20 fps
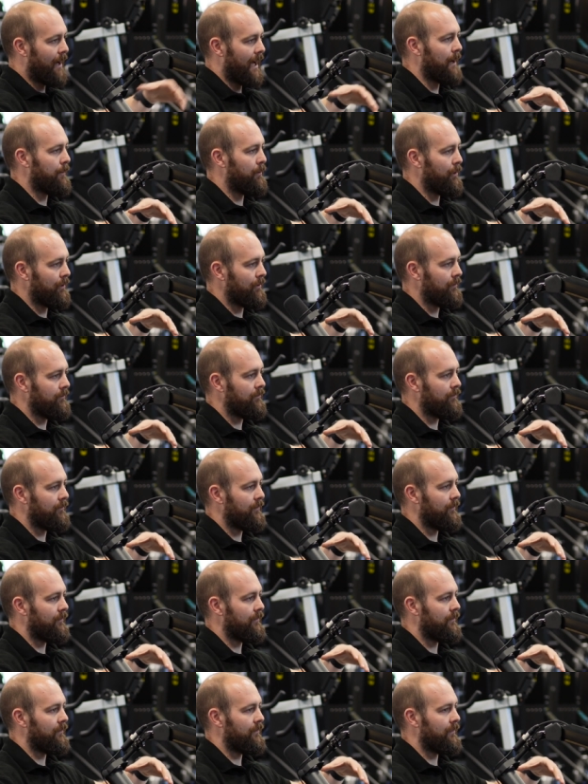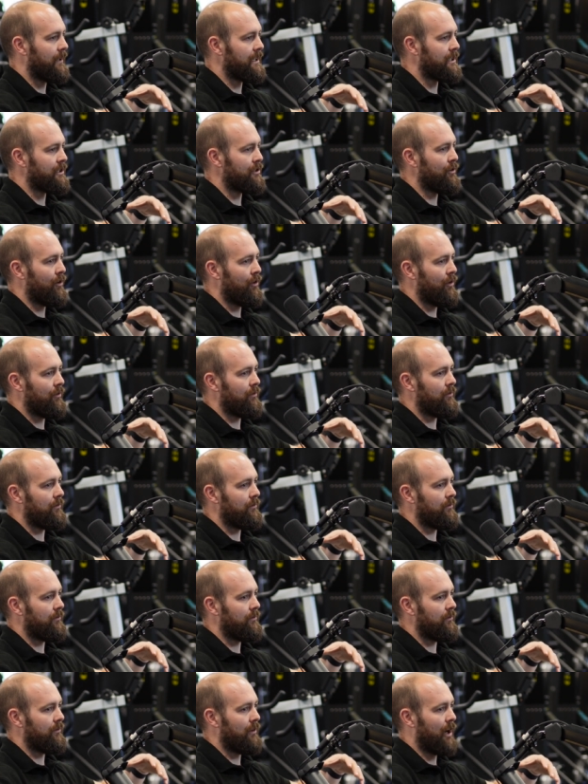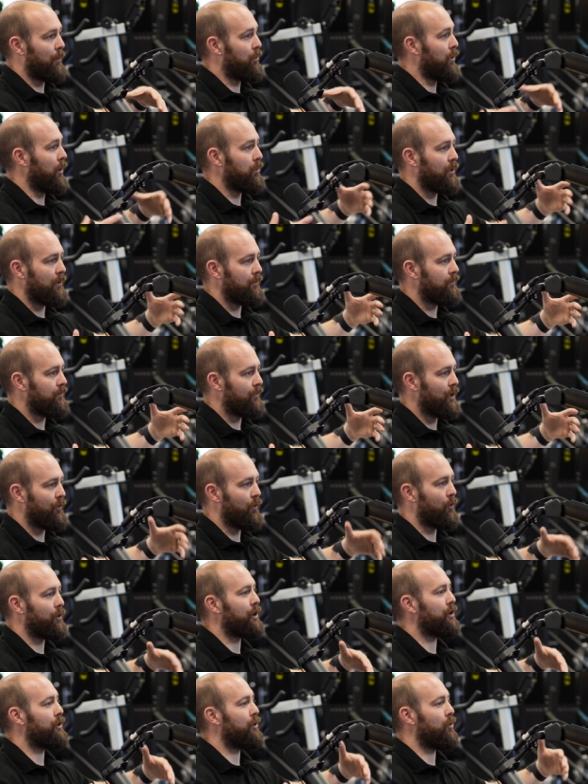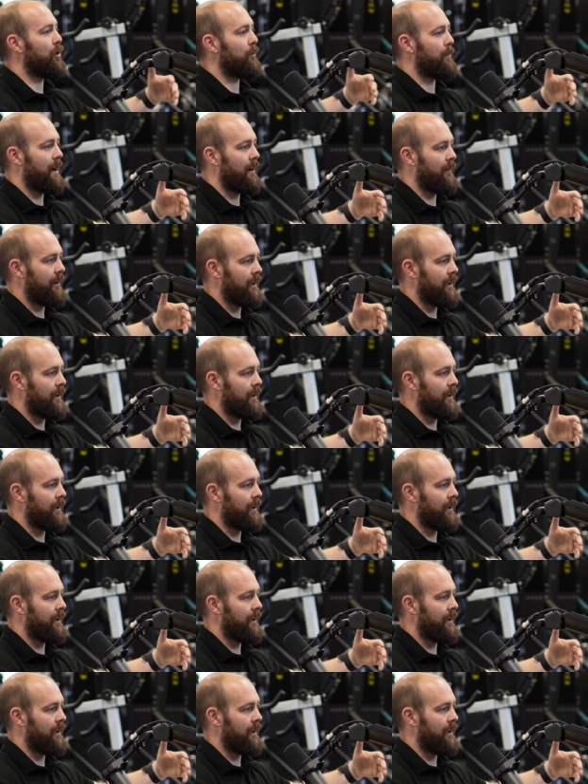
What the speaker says: happen, it's not a problem. You've already thought about